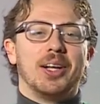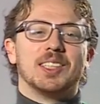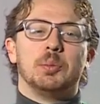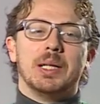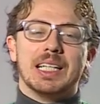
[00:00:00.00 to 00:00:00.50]

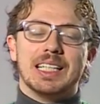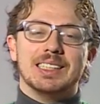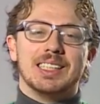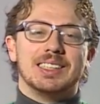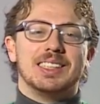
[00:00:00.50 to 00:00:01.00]

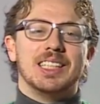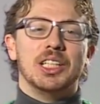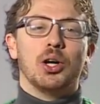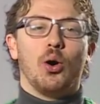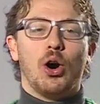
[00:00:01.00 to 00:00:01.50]
experience,
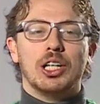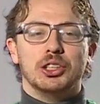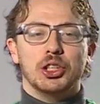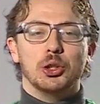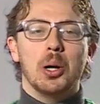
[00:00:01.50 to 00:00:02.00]
see, or
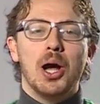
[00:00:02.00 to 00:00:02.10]
do